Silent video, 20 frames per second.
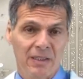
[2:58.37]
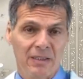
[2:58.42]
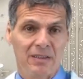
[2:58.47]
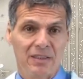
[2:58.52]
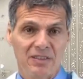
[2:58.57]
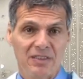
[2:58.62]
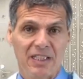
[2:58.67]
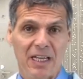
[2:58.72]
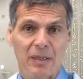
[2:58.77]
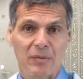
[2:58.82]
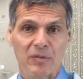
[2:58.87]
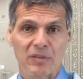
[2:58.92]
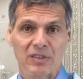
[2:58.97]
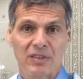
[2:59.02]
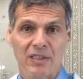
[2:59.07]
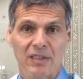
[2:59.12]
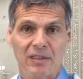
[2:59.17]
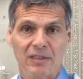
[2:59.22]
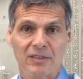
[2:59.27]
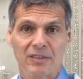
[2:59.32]
the same
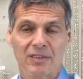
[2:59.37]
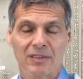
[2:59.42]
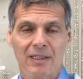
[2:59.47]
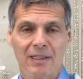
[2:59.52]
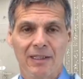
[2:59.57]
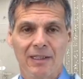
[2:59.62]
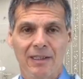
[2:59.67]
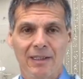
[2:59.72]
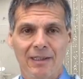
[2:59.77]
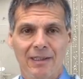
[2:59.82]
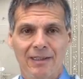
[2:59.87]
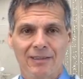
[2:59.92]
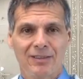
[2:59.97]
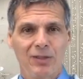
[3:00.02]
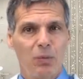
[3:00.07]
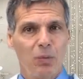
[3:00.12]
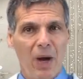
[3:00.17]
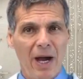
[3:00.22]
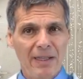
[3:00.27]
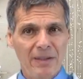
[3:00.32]
results.
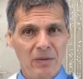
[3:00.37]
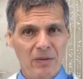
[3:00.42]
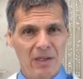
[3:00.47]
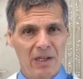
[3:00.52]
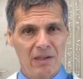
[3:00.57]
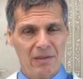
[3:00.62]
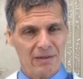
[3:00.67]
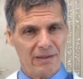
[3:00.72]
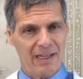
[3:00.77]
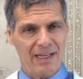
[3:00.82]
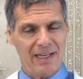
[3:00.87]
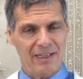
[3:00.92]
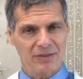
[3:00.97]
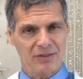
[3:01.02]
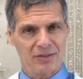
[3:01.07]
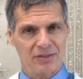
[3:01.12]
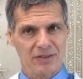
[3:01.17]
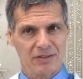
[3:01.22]
So why don't all cancer